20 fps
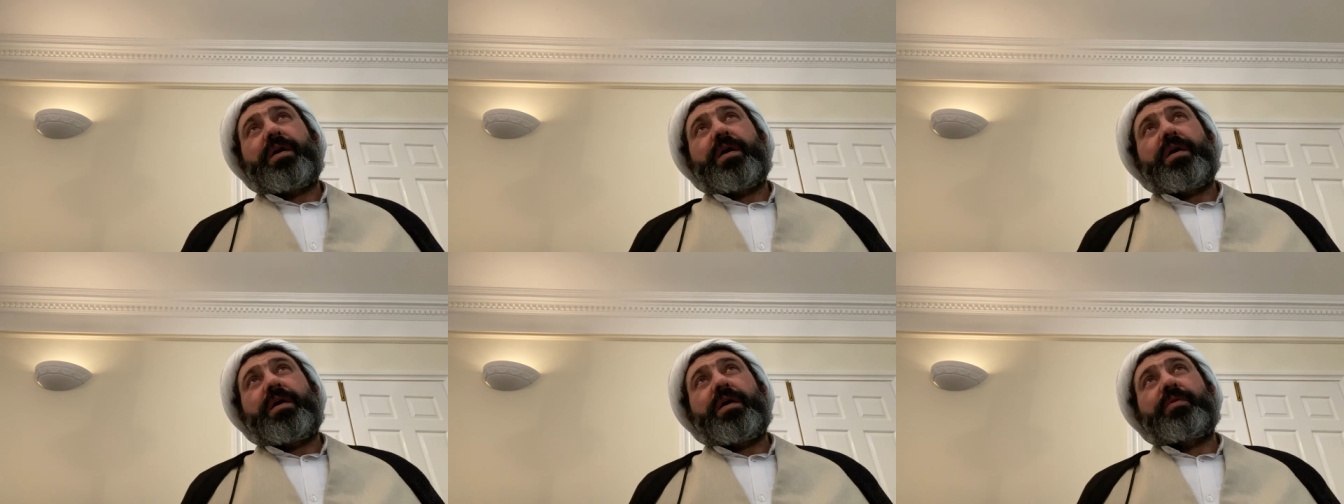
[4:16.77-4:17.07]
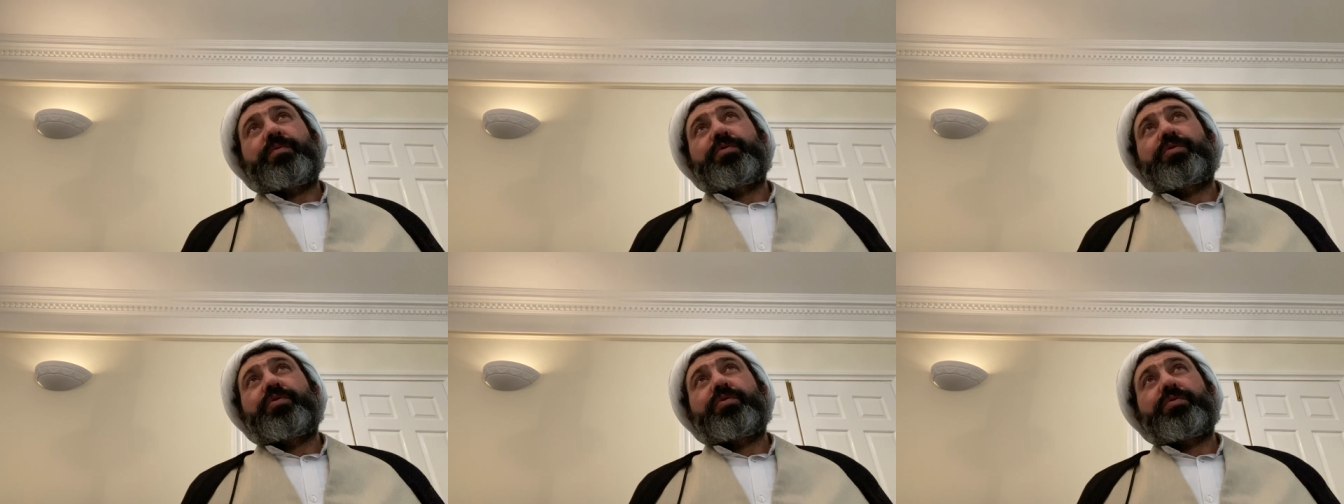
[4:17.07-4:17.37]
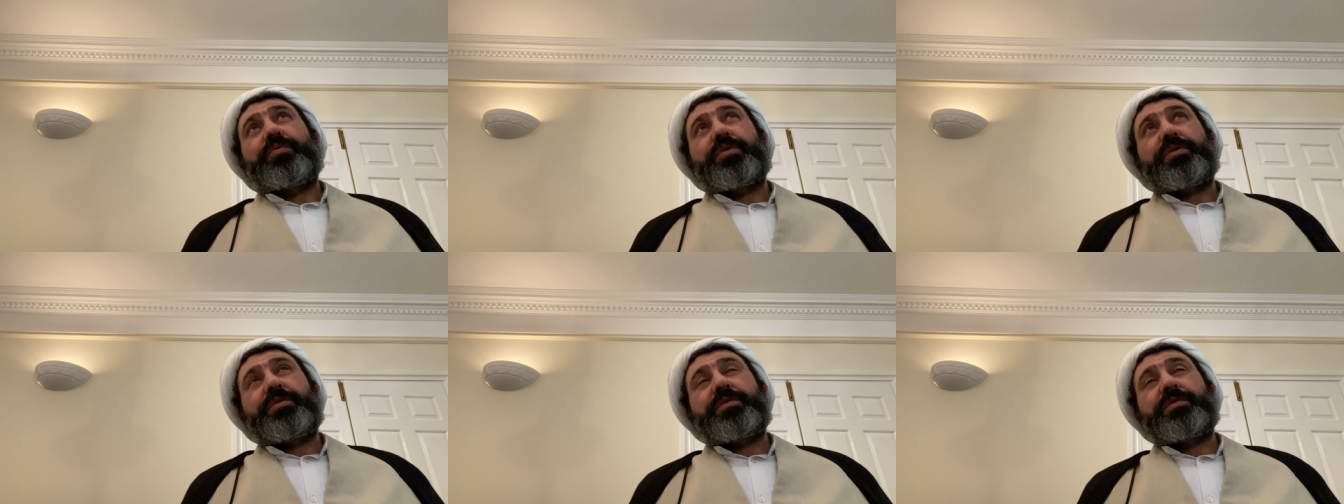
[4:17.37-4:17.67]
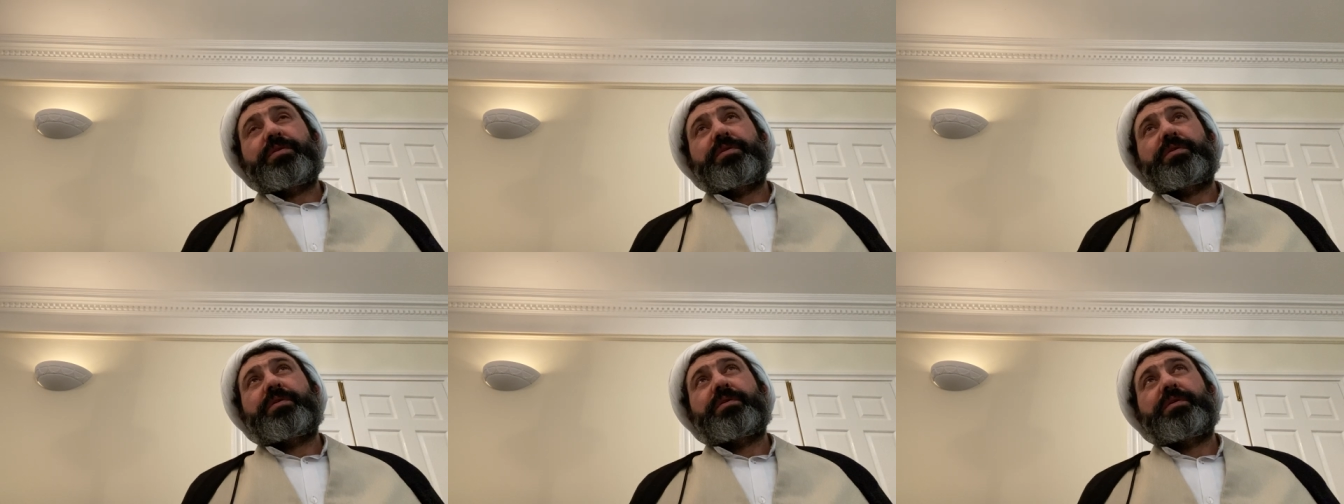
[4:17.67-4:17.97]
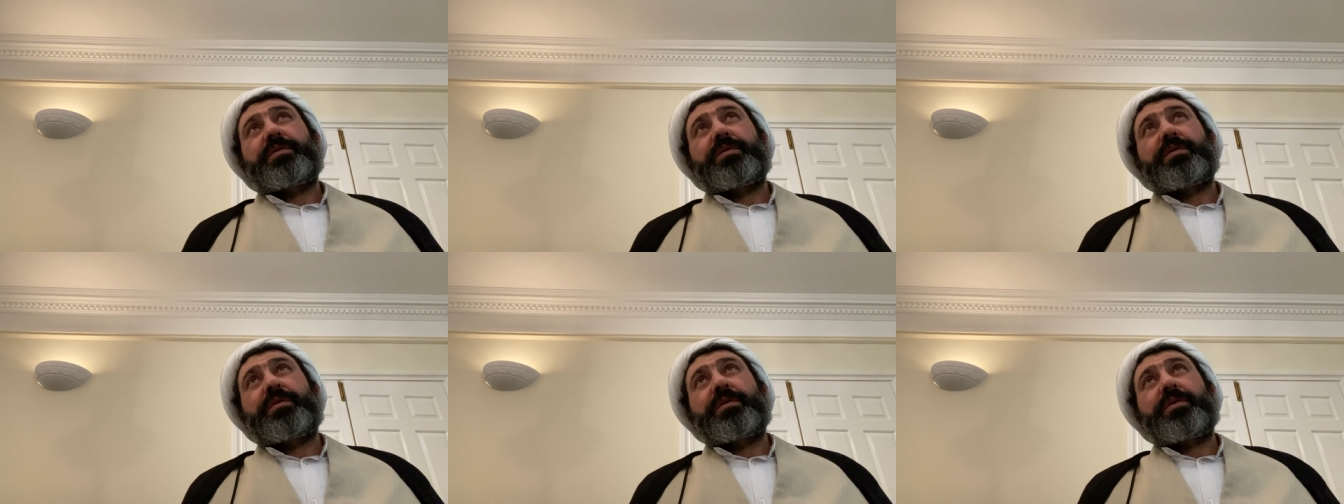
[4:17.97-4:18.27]
Our Lord,
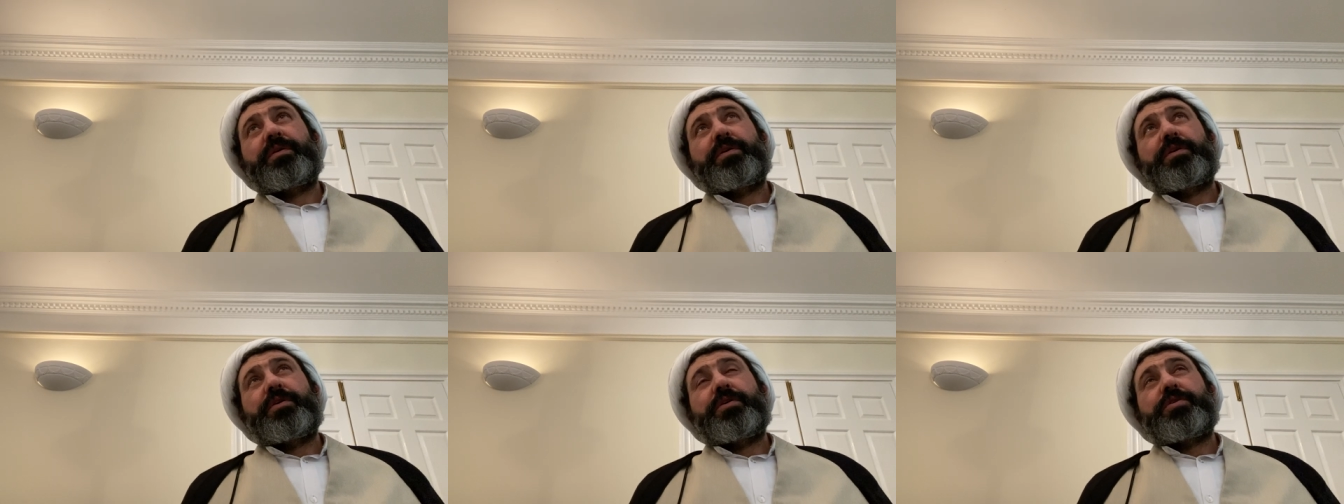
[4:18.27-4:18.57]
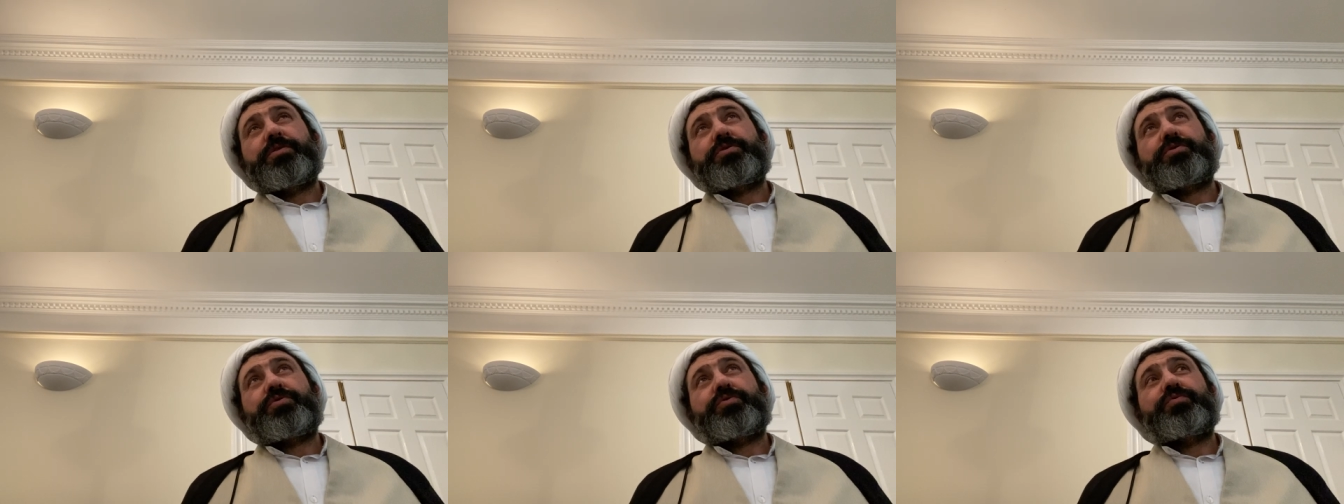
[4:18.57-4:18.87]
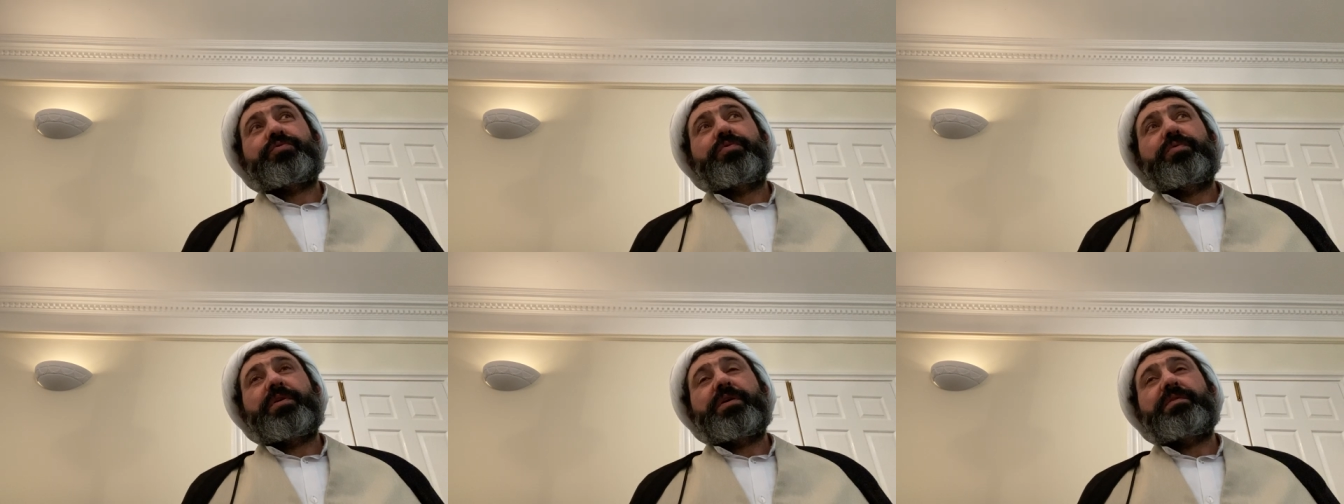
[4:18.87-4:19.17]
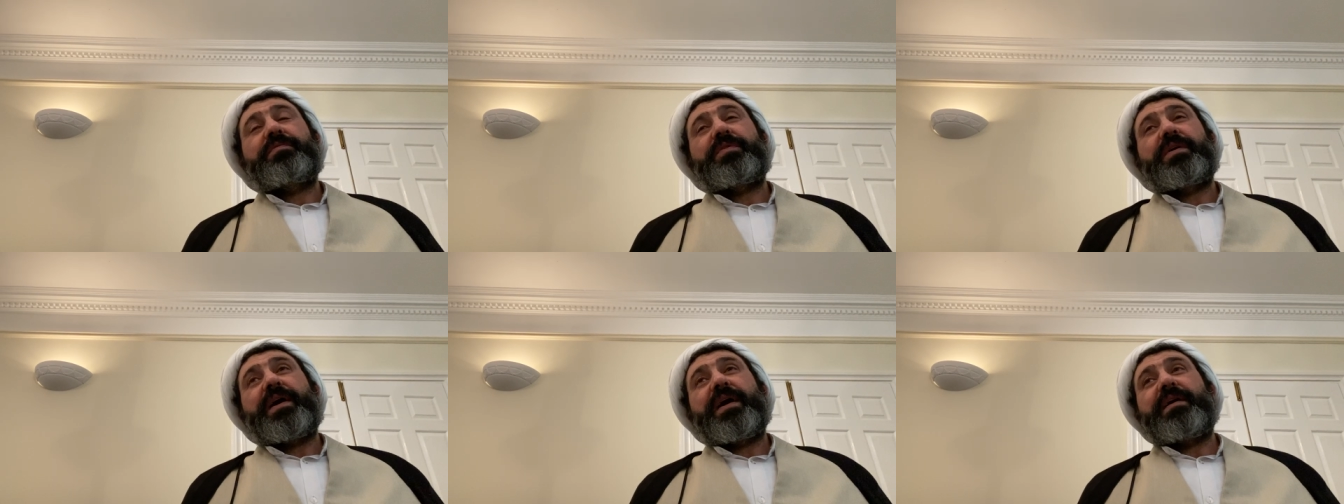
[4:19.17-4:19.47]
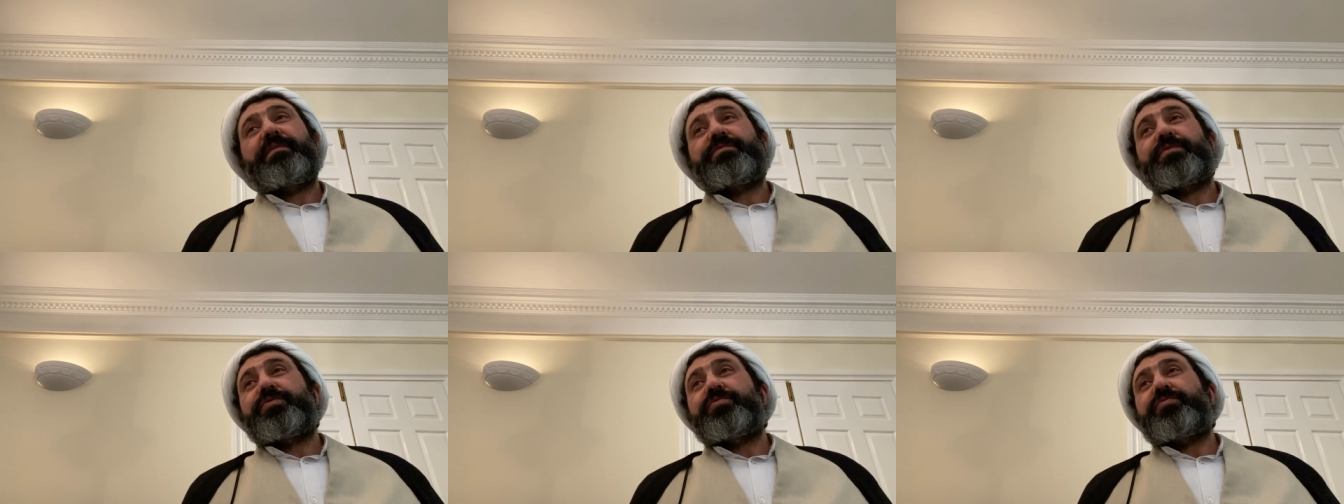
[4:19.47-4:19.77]
truly we
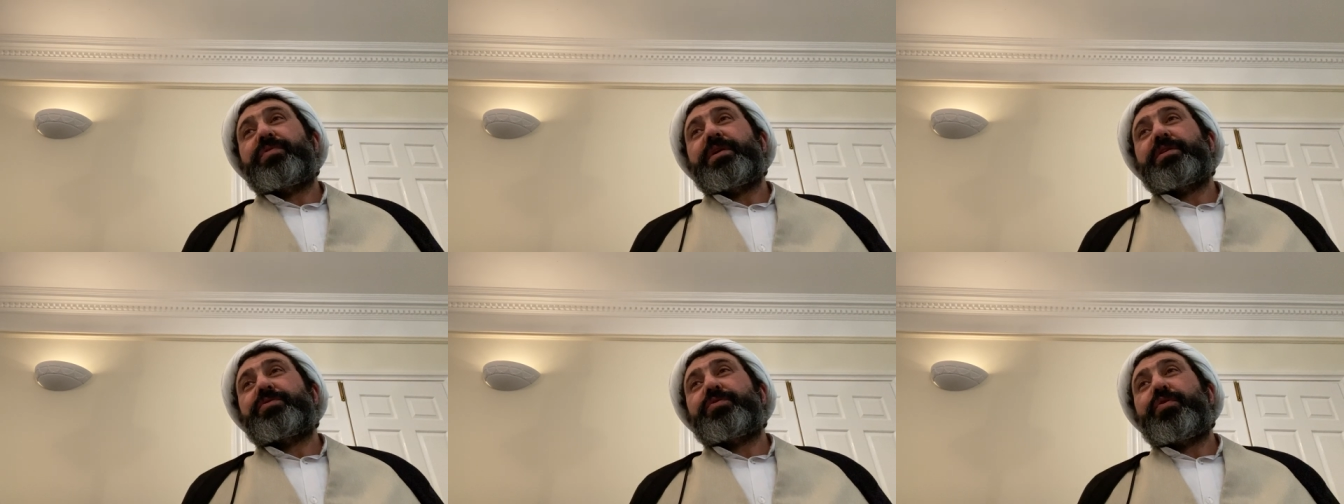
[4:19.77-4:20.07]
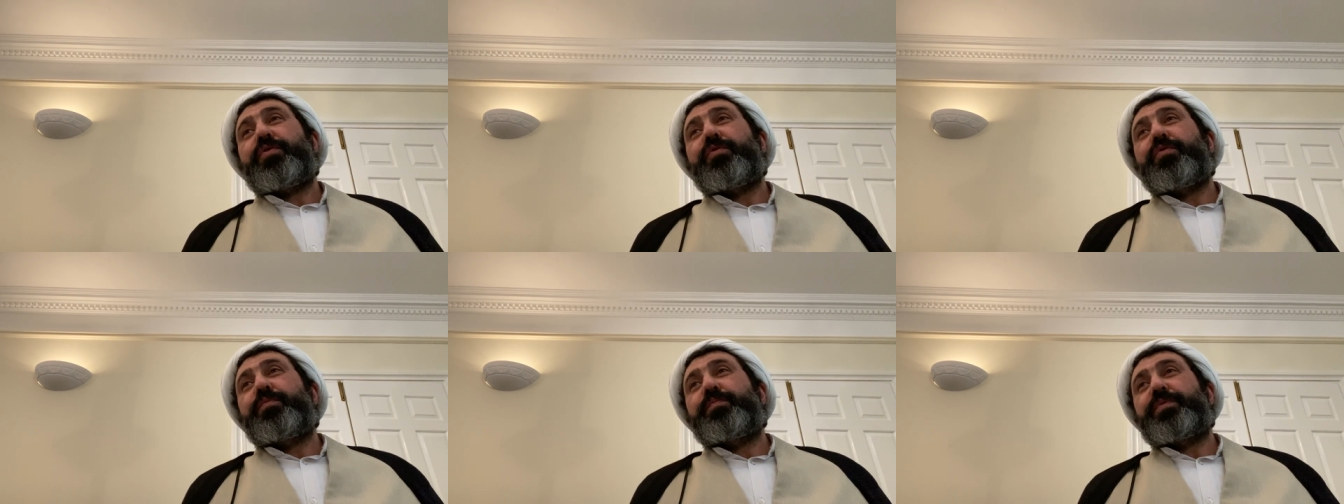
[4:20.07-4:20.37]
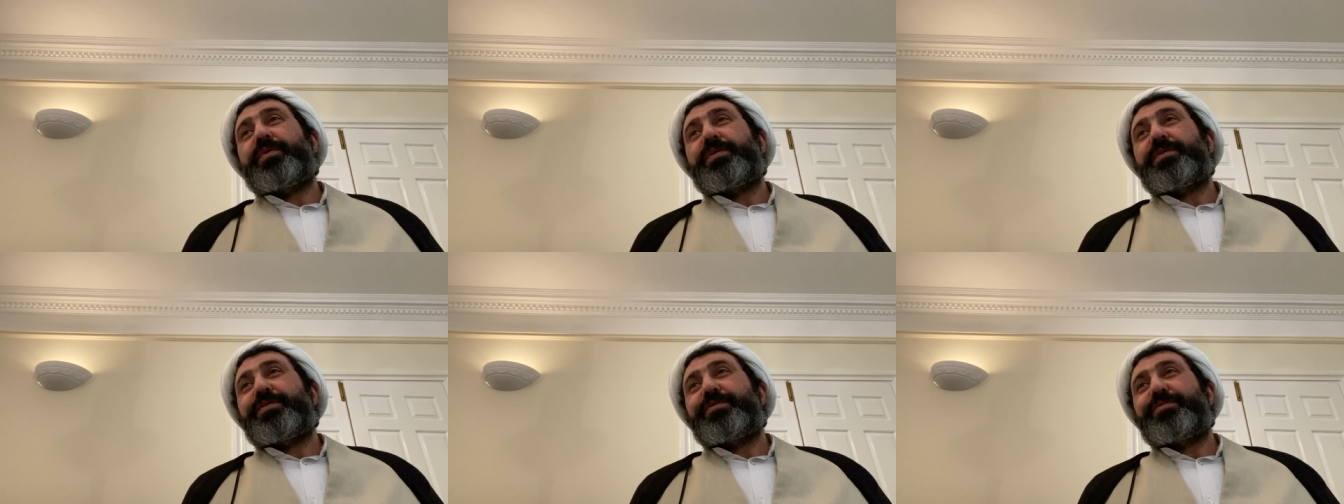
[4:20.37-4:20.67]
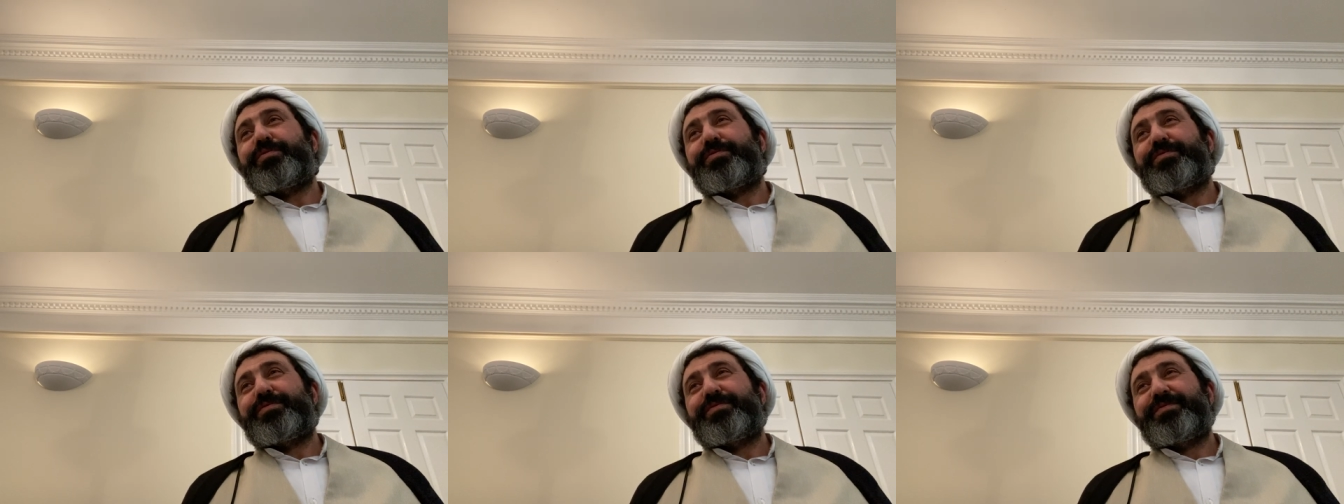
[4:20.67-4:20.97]
have great hope in you.